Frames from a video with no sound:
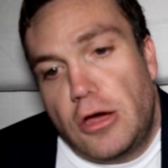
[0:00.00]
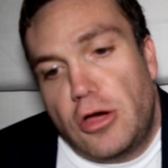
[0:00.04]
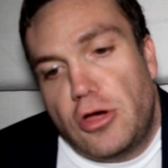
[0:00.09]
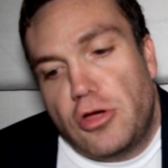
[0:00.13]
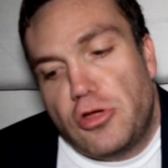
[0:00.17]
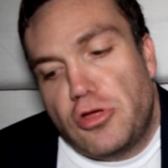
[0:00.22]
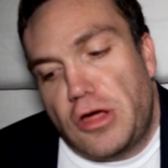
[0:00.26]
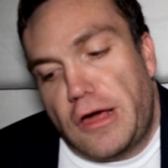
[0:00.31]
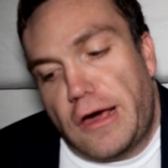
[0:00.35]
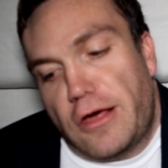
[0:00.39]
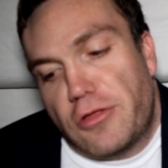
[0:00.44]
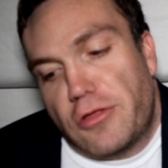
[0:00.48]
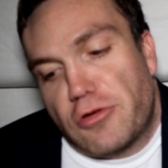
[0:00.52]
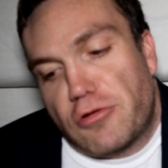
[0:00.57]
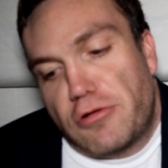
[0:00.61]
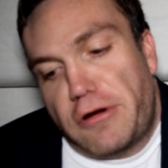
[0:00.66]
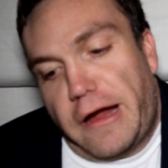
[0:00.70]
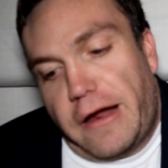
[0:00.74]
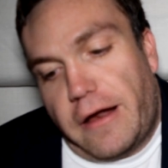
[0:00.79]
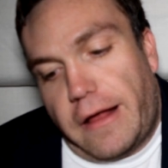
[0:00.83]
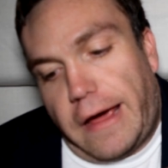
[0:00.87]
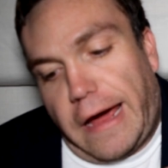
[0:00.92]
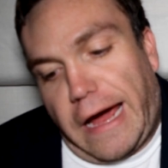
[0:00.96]
She has
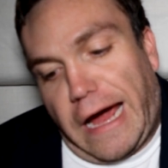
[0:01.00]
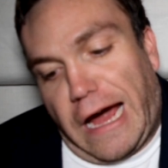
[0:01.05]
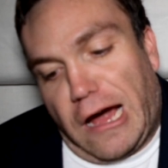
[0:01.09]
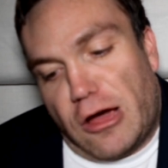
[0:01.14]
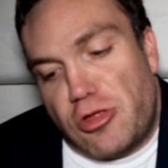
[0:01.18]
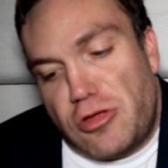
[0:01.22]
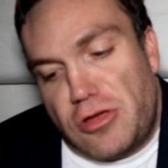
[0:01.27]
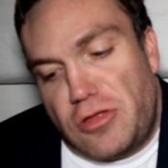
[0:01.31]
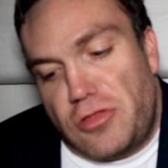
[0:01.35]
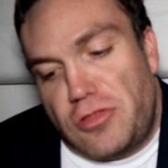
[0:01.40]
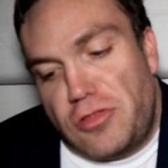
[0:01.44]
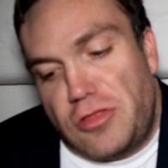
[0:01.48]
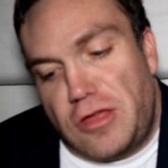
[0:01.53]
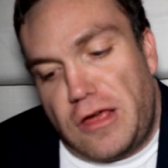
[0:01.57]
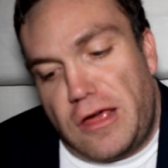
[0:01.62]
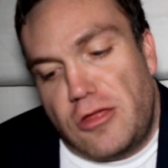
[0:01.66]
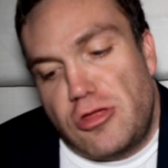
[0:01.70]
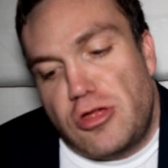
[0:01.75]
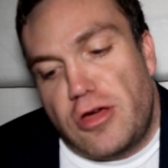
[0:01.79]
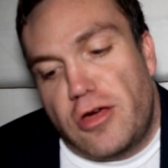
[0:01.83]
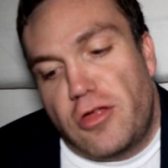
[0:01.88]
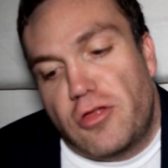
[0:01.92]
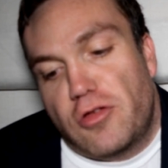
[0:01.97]
great action
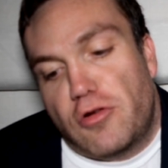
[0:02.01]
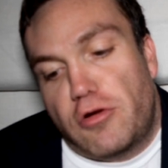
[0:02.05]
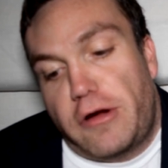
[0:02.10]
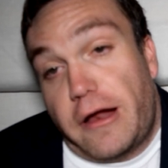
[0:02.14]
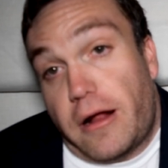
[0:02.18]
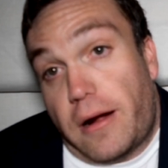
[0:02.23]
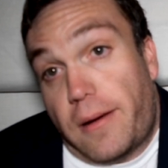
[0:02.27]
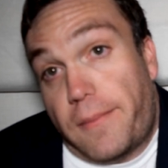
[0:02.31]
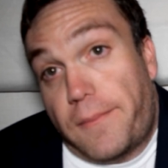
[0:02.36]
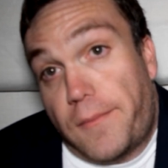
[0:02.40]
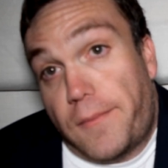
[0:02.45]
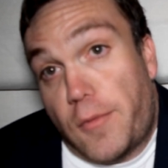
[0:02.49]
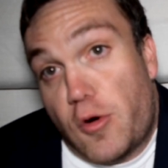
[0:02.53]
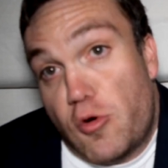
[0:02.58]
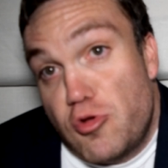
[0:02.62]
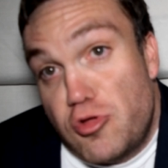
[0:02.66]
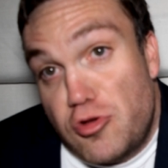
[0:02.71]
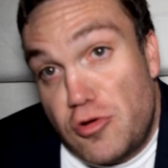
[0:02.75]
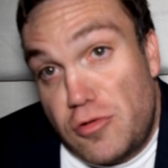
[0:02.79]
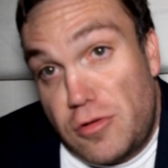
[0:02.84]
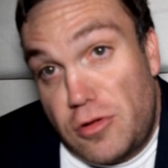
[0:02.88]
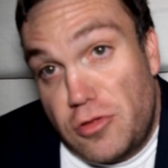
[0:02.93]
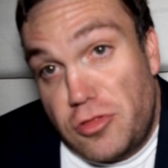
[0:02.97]
scenes, she has great
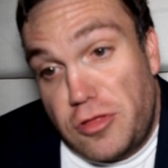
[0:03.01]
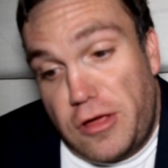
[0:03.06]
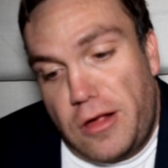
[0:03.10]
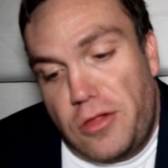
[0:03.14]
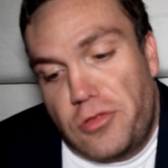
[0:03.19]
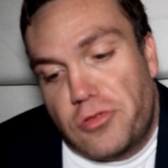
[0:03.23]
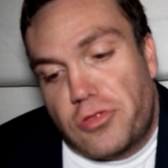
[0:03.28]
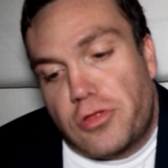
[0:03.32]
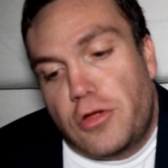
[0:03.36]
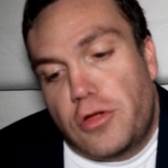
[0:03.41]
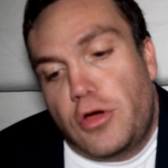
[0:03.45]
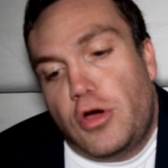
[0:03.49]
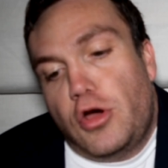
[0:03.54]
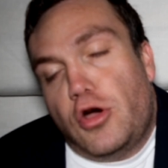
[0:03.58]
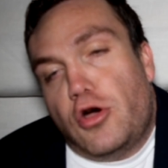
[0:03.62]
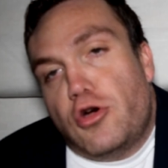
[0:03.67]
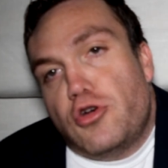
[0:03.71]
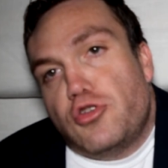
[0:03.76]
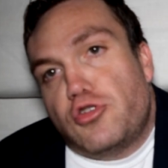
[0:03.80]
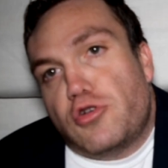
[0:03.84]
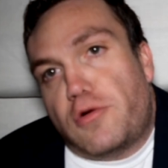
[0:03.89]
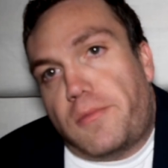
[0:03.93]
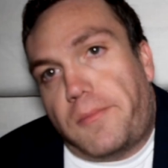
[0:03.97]
emotional scenes,
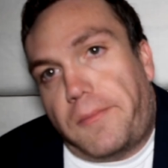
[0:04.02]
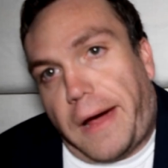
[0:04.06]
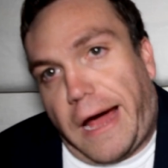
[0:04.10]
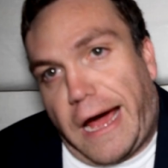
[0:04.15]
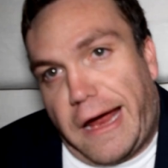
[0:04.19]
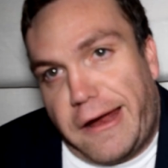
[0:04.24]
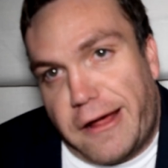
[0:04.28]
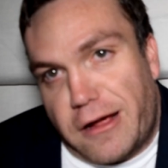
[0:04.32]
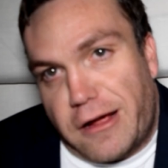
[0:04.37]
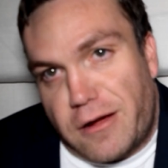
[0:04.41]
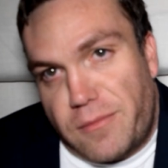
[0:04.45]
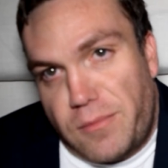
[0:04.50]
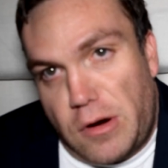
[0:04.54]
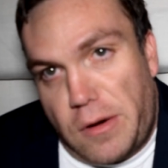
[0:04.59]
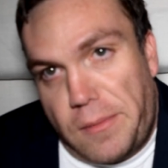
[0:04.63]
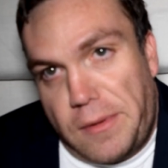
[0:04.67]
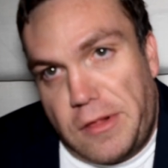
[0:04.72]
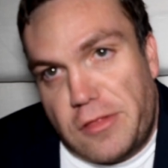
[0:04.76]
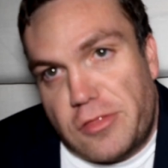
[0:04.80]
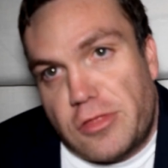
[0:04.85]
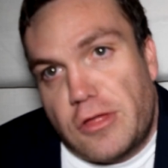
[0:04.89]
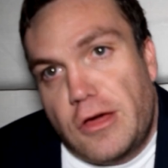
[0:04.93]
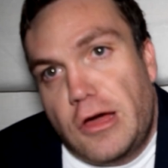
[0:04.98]
dramatic
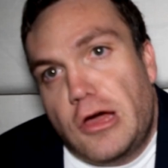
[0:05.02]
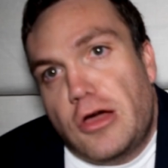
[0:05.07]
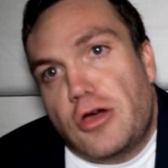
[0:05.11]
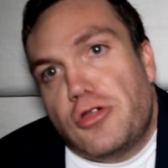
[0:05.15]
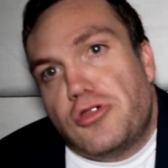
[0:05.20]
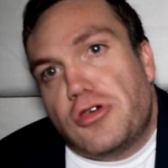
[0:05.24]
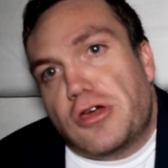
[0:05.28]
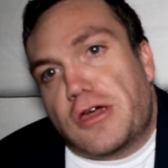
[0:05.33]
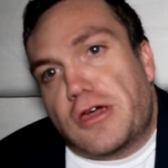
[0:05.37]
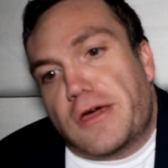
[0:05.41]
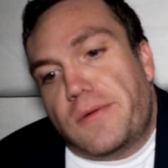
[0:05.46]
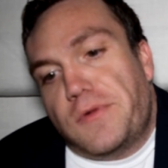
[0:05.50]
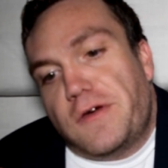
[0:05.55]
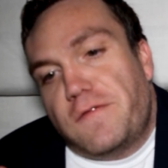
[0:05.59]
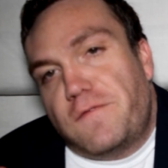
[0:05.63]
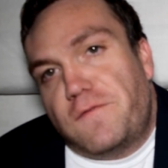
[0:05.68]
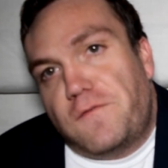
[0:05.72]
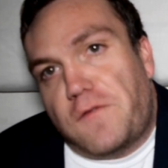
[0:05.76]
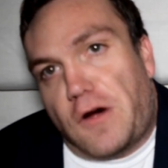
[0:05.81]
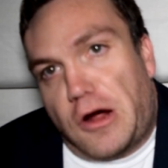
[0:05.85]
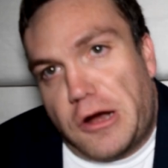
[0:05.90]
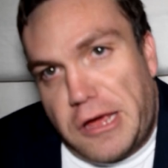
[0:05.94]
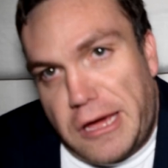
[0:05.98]
moments, she can be
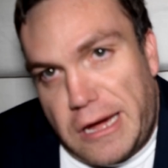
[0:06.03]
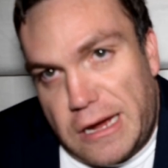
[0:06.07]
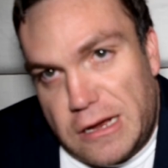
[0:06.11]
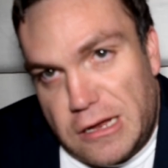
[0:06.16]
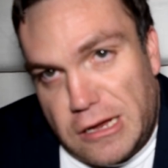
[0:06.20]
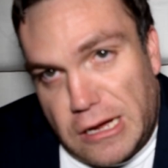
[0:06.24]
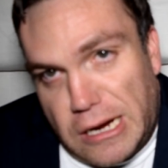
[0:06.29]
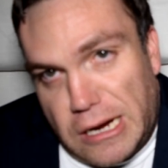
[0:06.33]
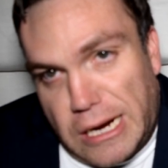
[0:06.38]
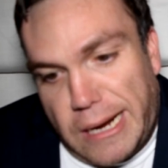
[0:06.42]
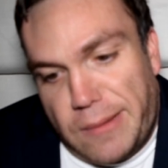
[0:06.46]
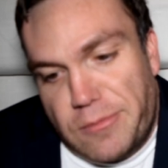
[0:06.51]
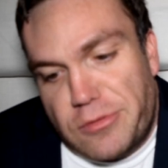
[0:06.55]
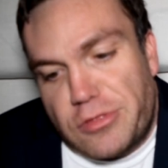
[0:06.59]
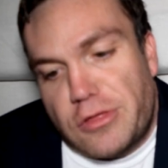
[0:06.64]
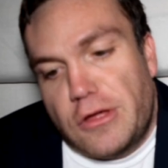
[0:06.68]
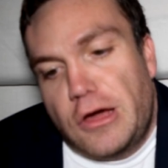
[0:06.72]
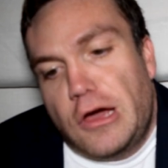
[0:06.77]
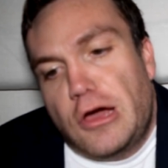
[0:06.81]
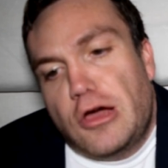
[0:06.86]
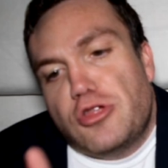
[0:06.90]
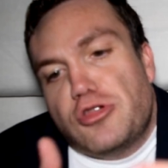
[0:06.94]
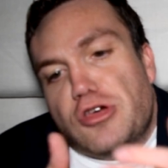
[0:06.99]
funny at times,
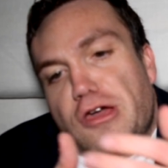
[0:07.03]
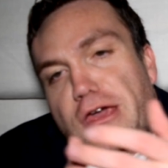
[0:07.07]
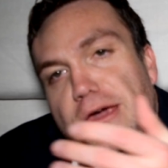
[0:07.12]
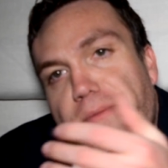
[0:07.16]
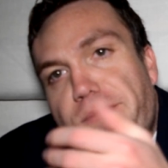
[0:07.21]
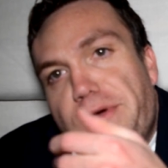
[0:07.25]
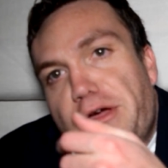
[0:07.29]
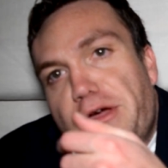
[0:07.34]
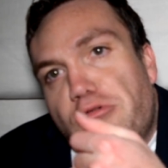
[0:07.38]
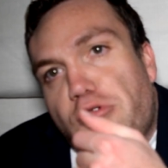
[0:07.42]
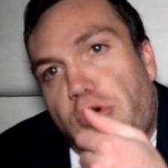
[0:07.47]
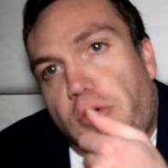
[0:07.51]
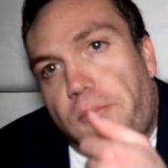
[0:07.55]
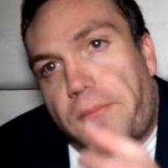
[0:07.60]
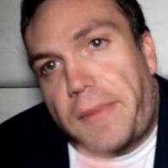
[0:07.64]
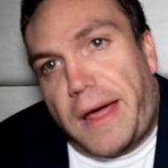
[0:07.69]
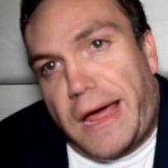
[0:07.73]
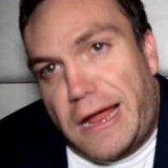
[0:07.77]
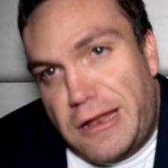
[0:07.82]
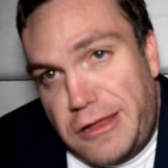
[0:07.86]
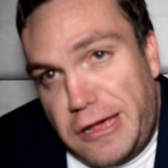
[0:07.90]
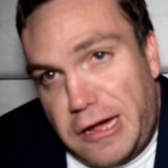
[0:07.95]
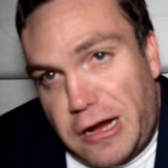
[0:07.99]
she can be
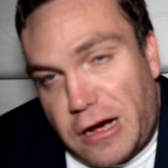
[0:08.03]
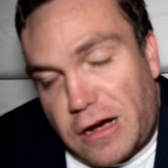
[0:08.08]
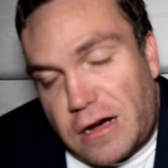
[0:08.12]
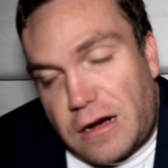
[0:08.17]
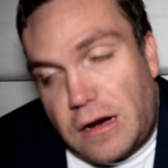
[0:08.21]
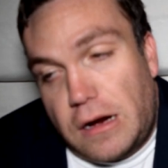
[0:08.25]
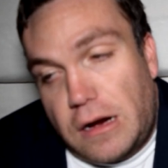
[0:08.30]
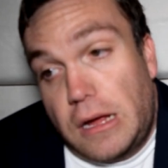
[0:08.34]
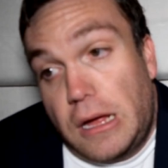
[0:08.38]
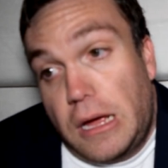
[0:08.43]
romantic.